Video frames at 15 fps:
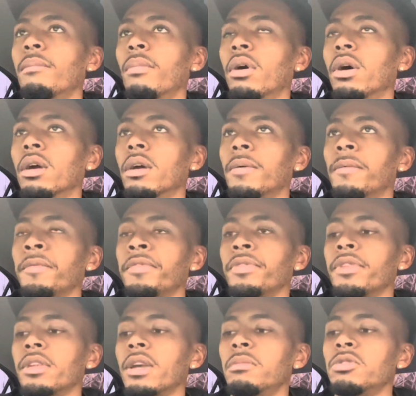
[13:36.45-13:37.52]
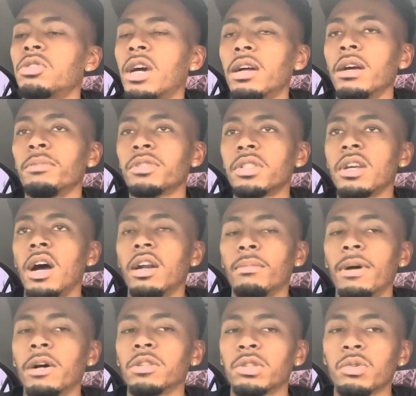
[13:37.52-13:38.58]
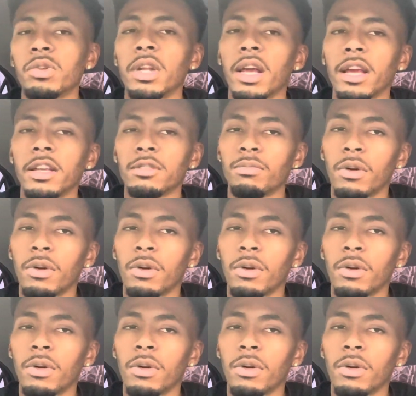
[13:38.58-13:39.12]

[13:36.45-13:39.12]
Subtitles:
But I'm gonna see y'all in about 3 days,